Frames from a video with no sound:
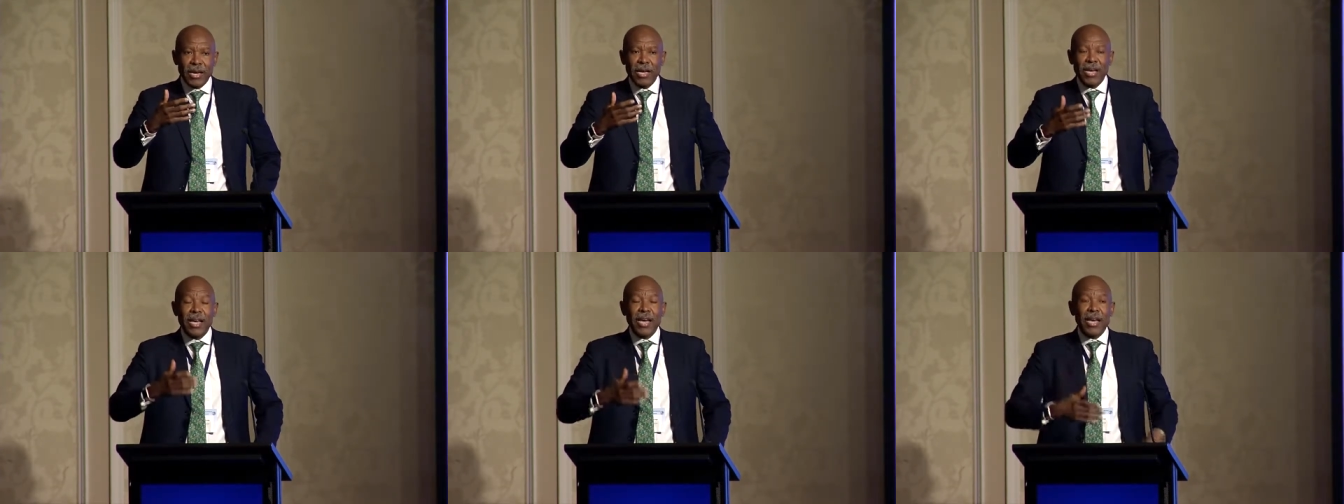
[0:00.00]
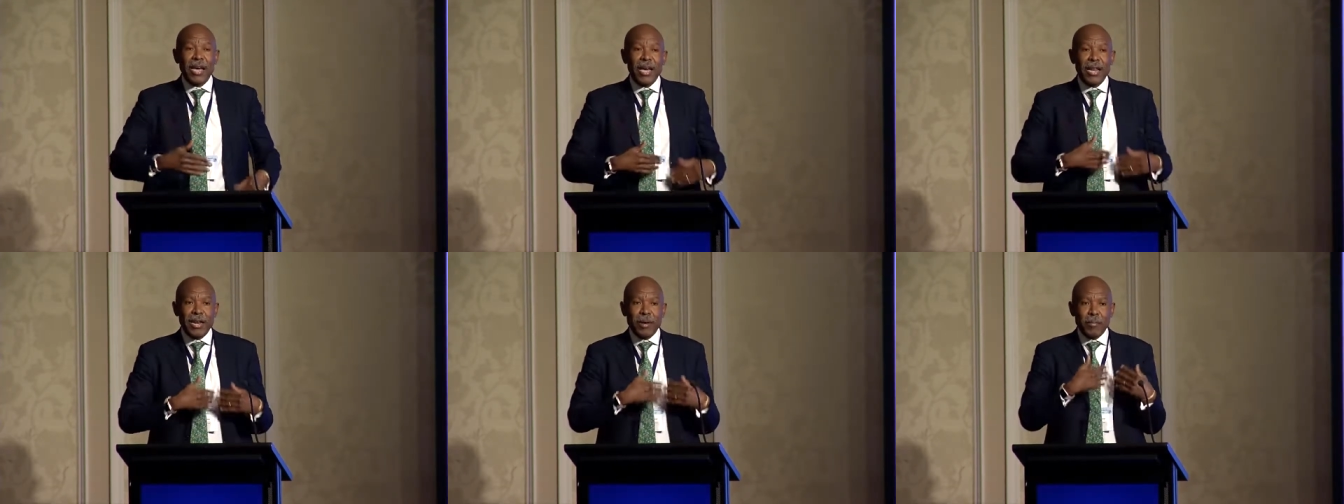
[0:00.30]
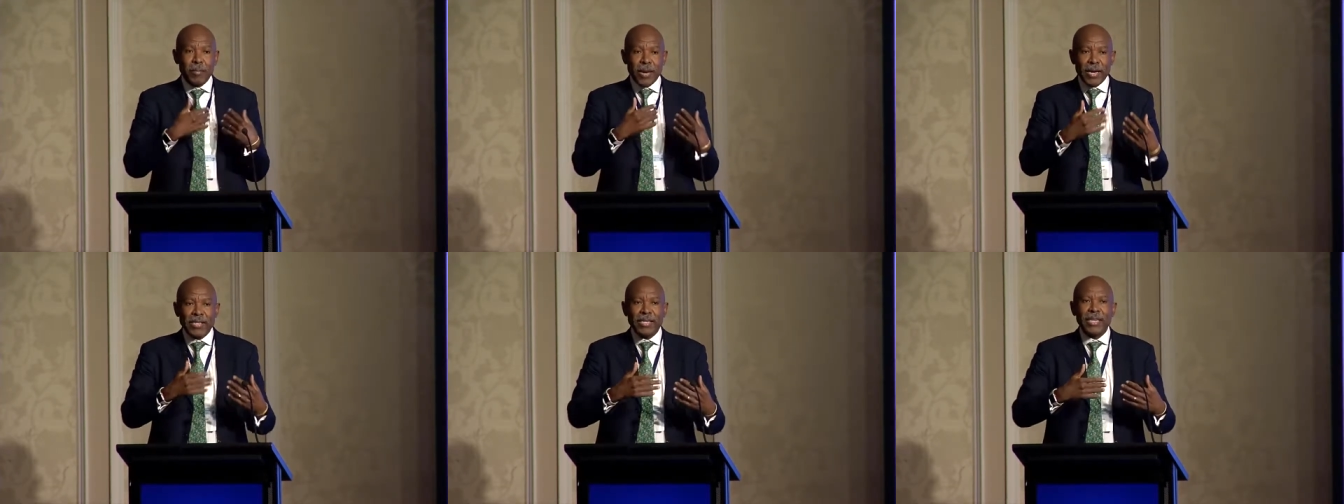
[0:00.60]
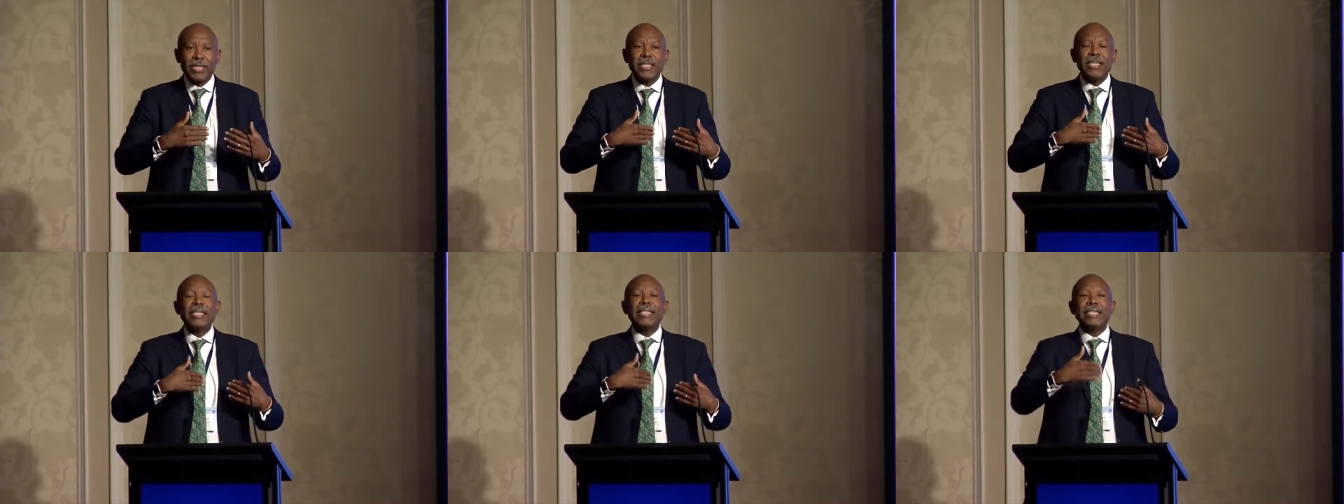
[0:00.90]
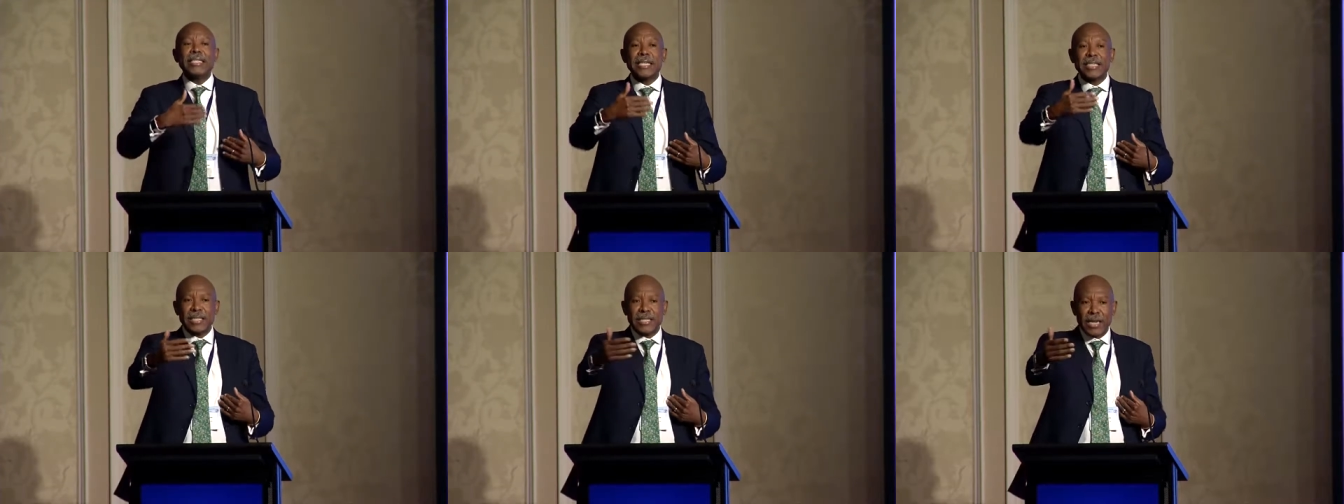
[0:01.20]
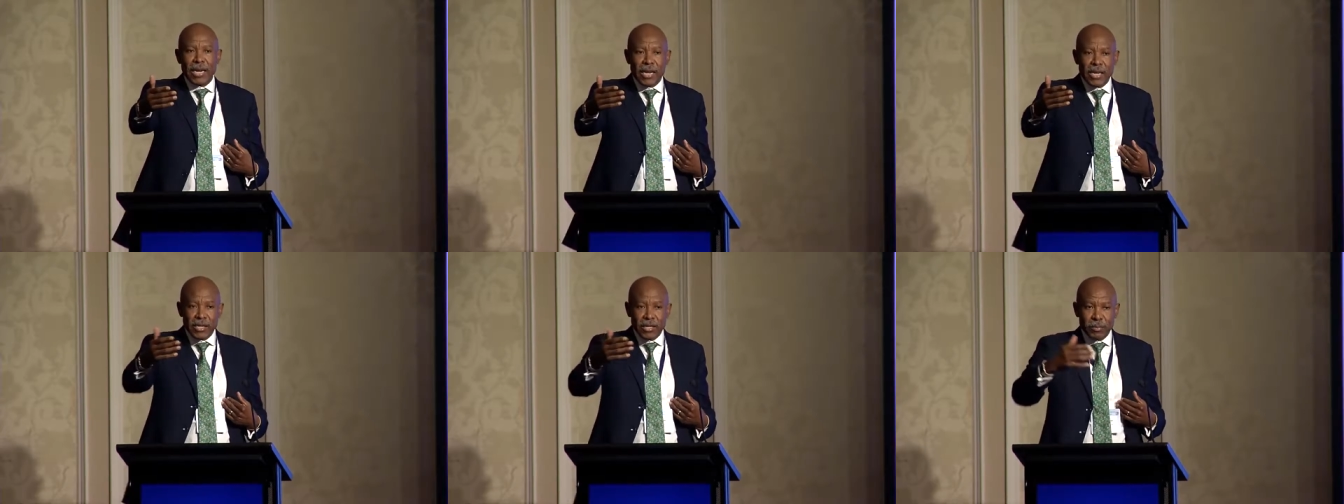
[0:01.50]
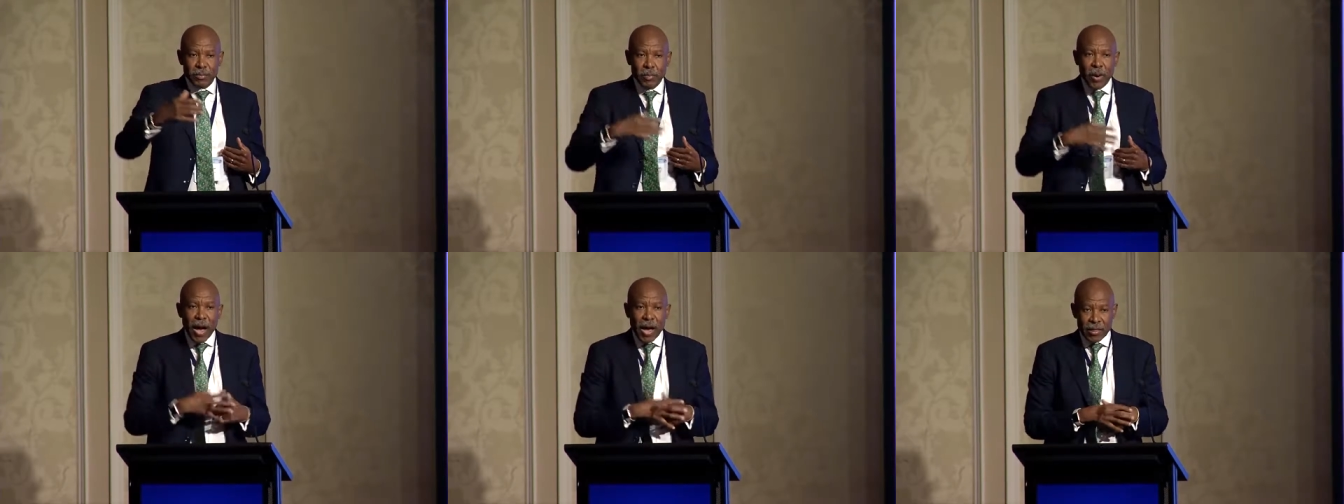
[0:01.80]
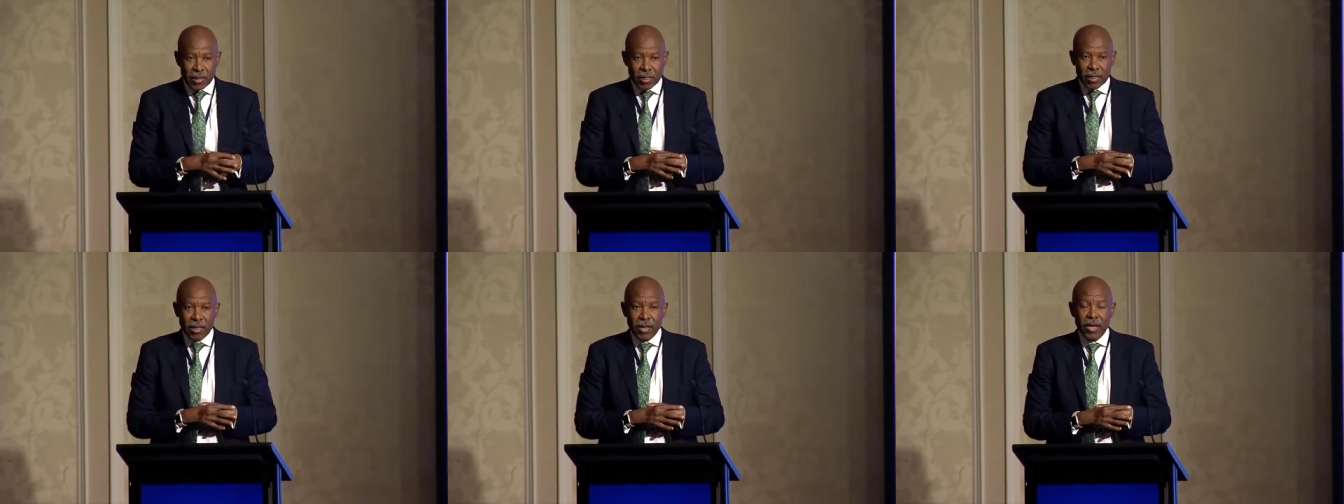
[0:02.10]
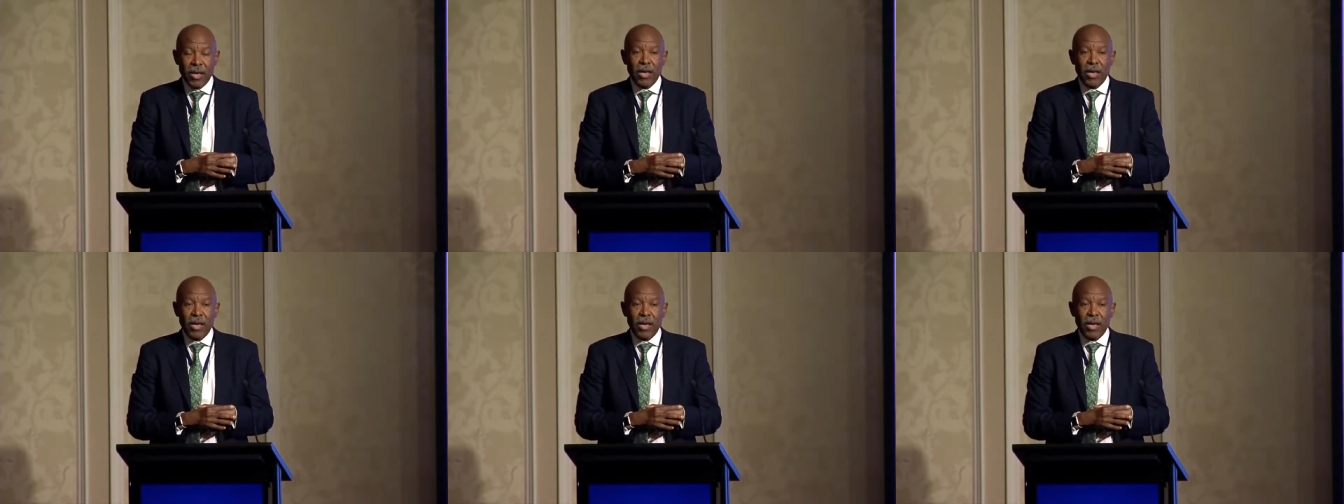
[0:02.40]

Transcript: uh, an embedded interest rate path.